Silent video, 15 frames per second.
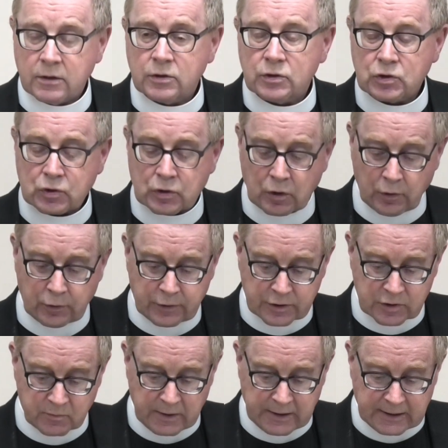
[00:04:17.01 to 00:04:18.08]
slow to
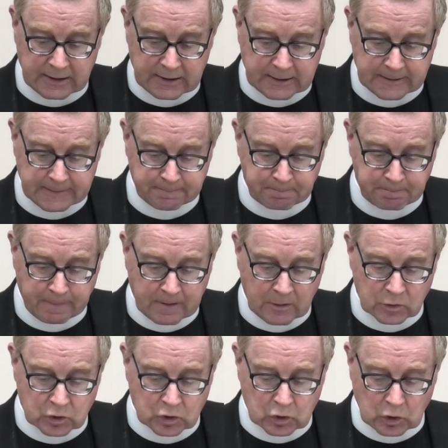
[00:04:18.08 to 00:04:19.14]
speak,
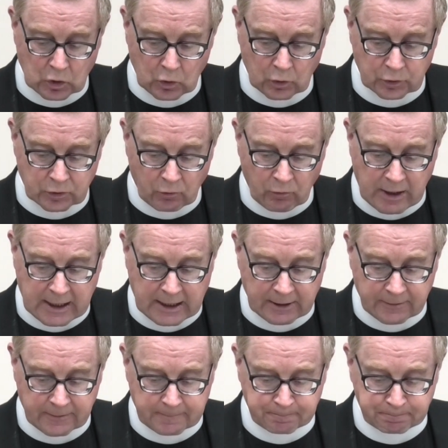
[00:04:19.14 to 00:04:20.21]
slow to
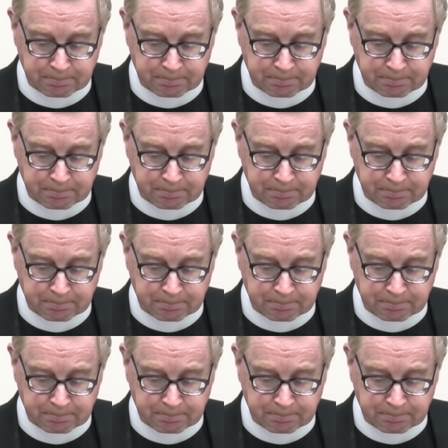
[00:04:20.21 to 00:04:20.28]
wrath.